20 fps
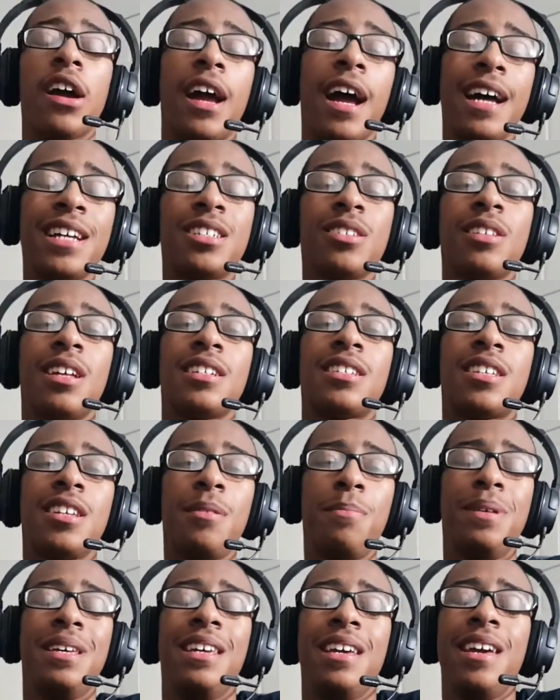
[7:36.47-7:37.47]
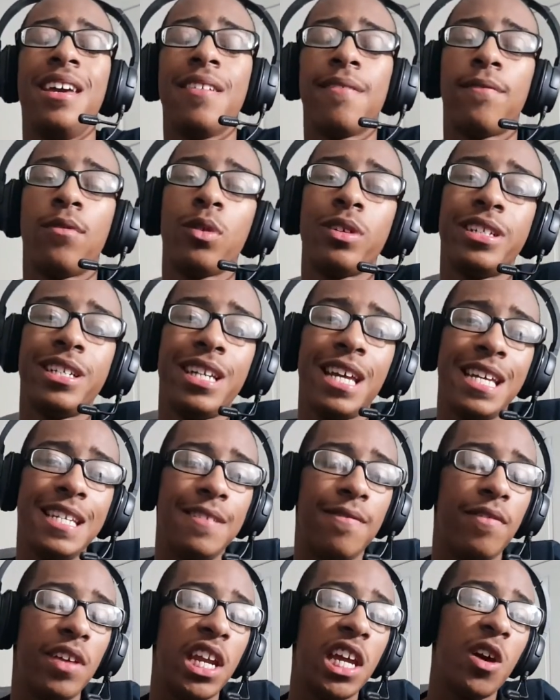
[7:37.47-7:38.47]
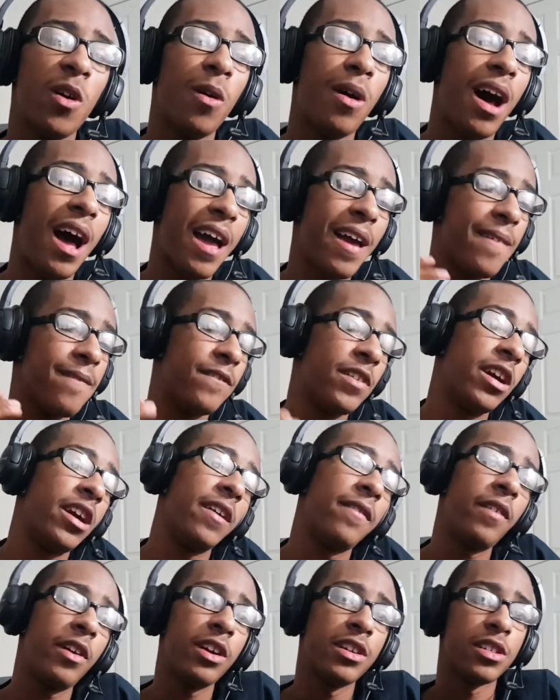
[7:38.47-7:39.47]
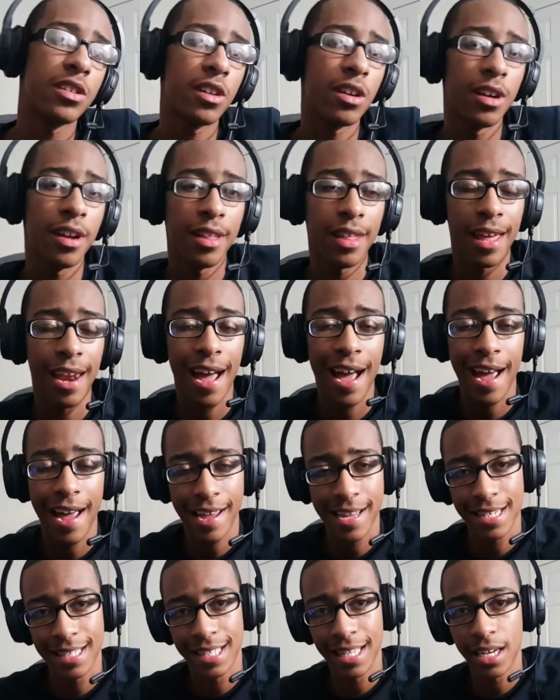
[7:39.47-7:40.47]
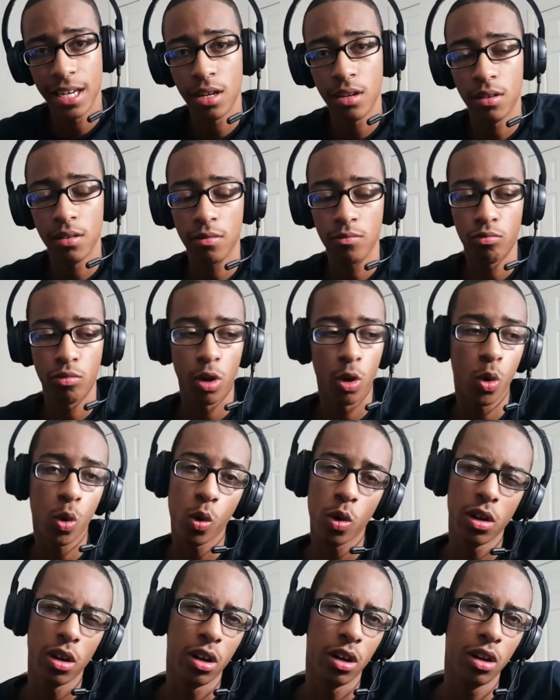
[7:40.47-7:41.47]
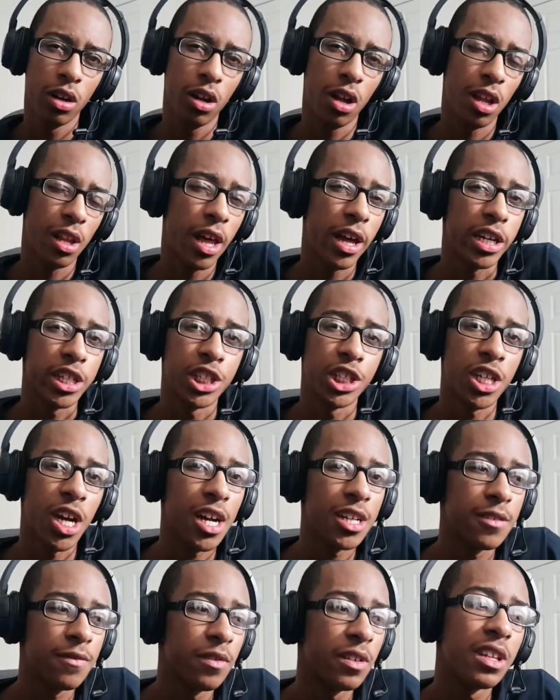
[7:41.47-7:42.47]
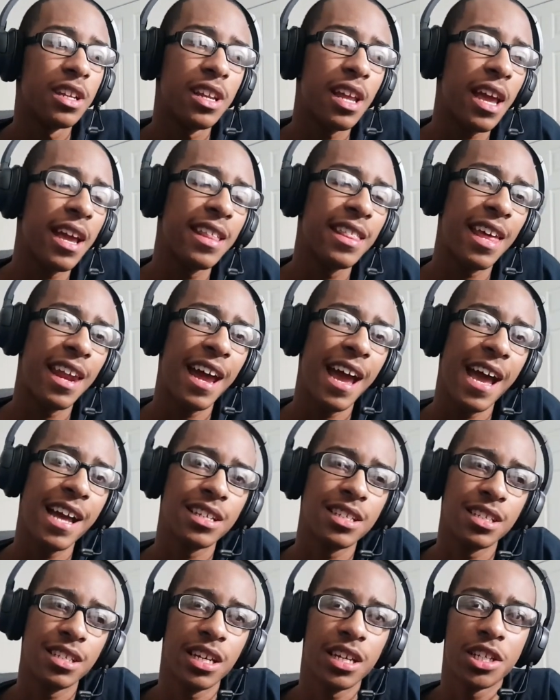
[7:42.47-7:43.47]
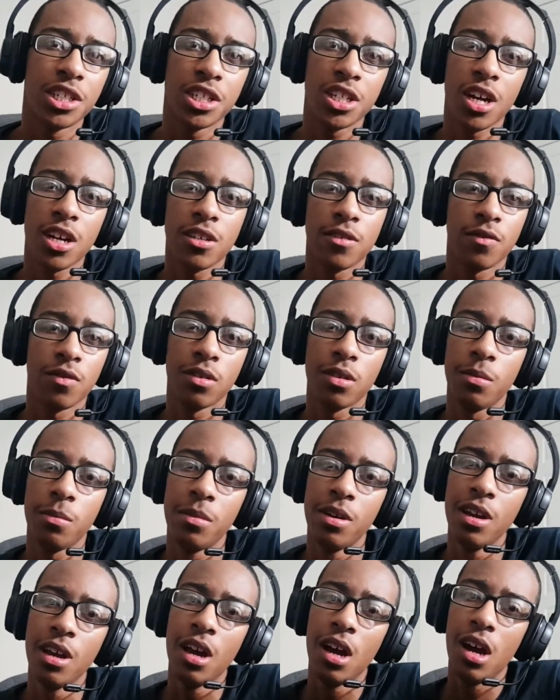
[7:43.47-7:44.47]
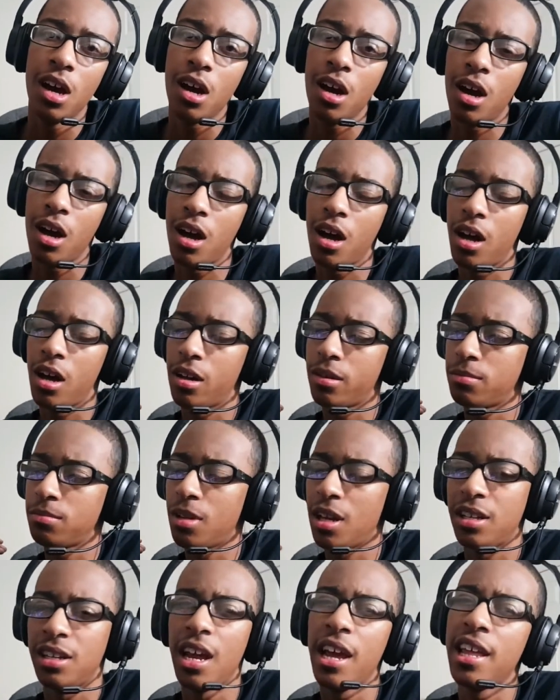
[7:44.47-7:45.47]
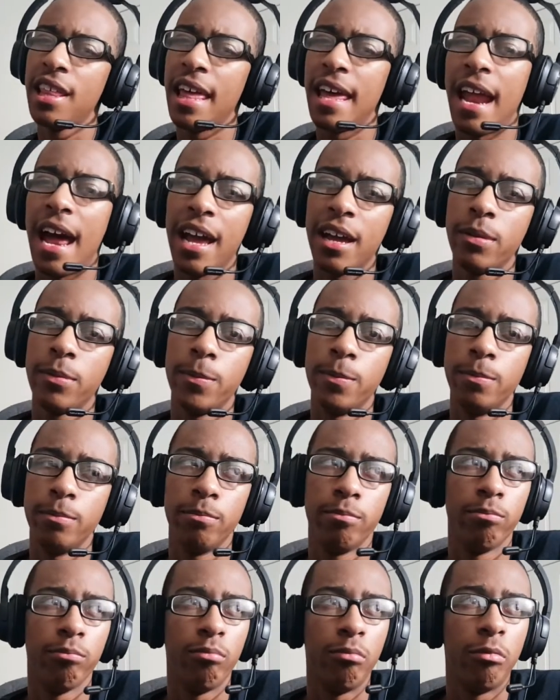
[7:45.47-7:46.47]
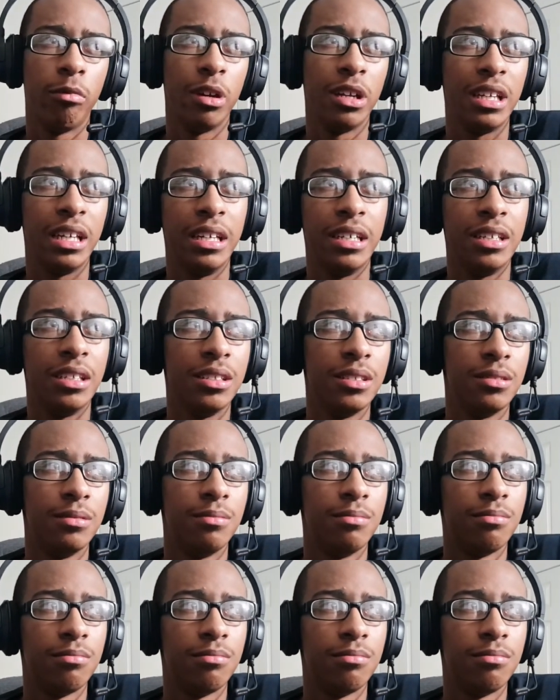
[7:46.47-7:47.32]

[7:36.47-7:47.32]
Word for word: right guys, so that's gonna be it for today's video. I am very sorry that I didn't record a lot of shots for the day and that I had to take shots from a day that I really